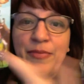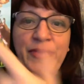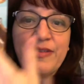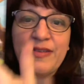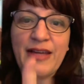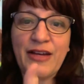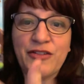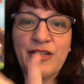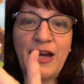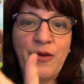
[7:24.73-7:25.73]
This is
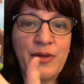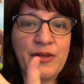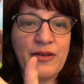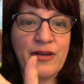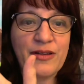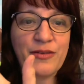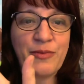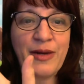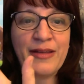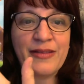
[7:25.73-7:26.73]
actually how we look, right?